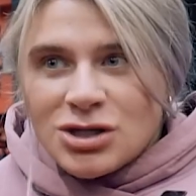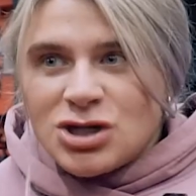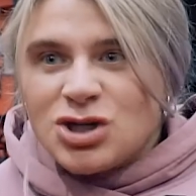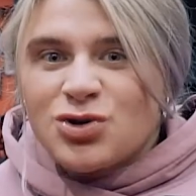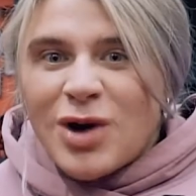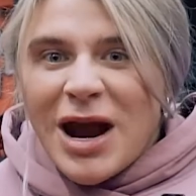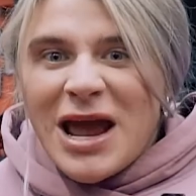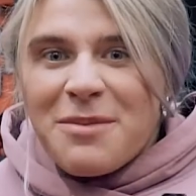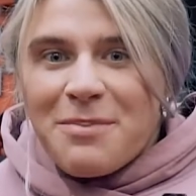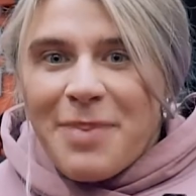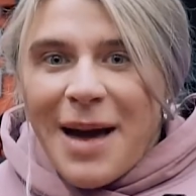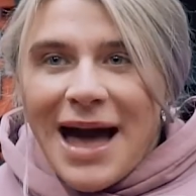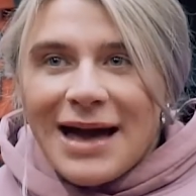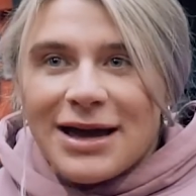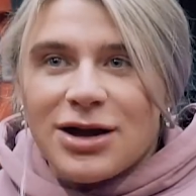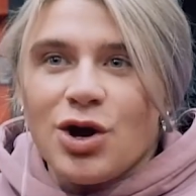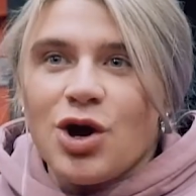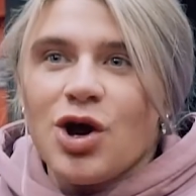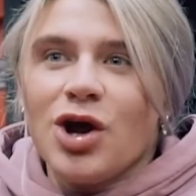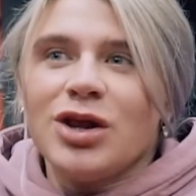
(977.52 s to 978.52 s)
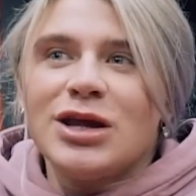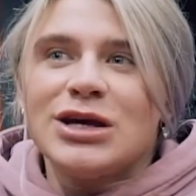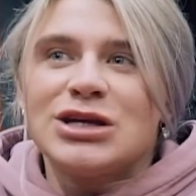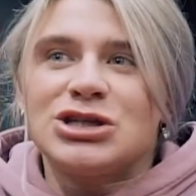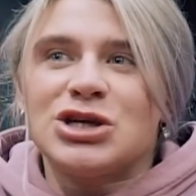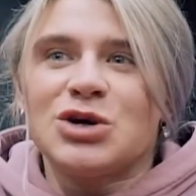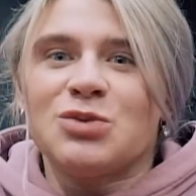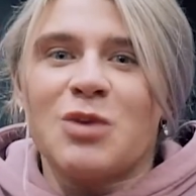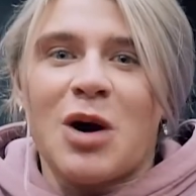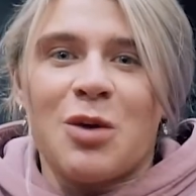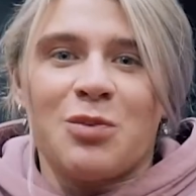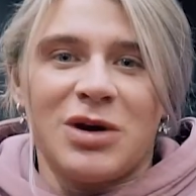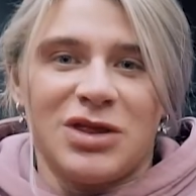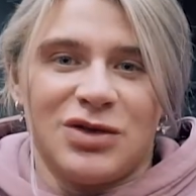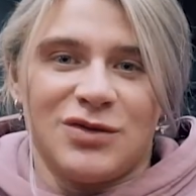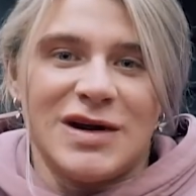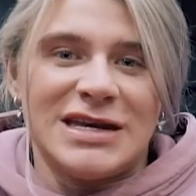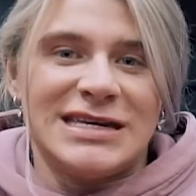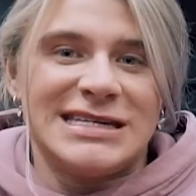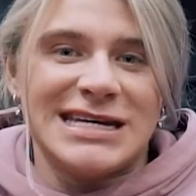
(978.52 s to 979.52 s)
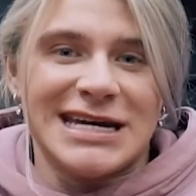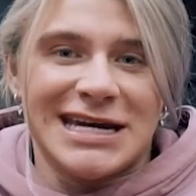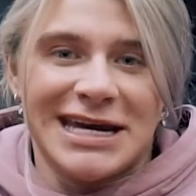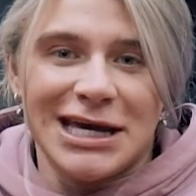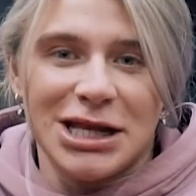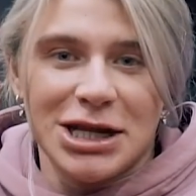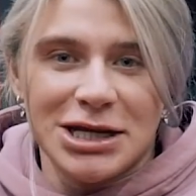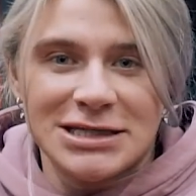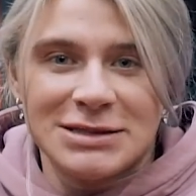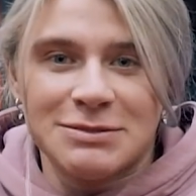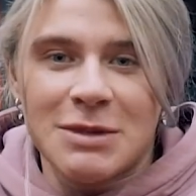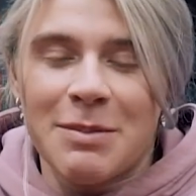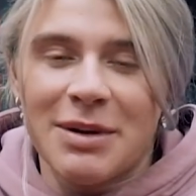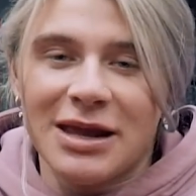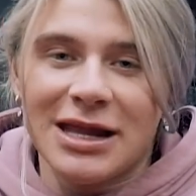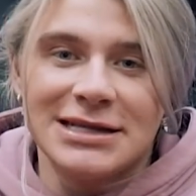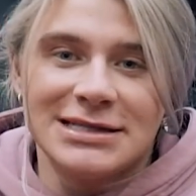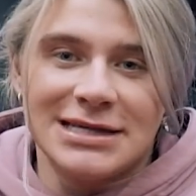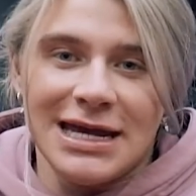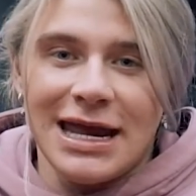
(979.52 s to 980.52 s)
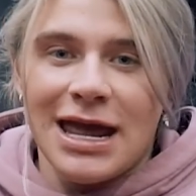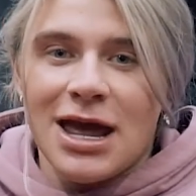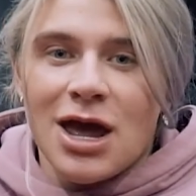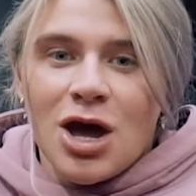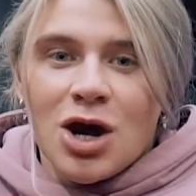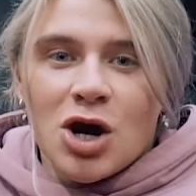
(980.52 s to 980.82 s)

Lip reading: straight back, only someone with ridiculous mobility